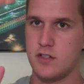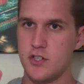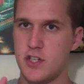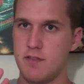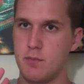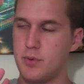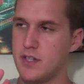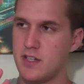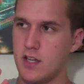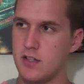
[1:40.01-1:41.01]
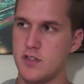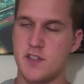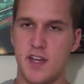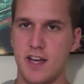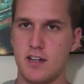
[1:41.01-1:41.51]
You should even put a little
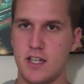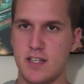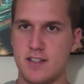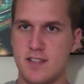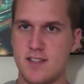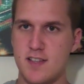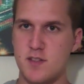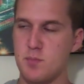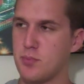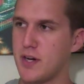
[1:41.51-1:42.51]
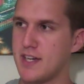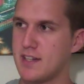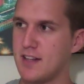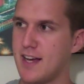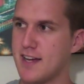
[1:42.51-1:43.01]
sign on it that says, break
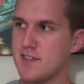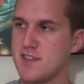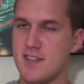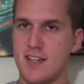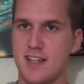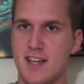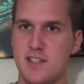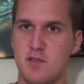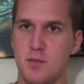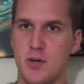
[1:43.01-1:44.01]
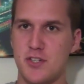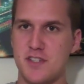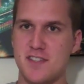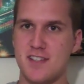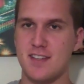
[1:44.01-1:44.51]
glass in case of
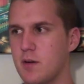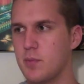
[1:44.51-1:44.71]
emergency.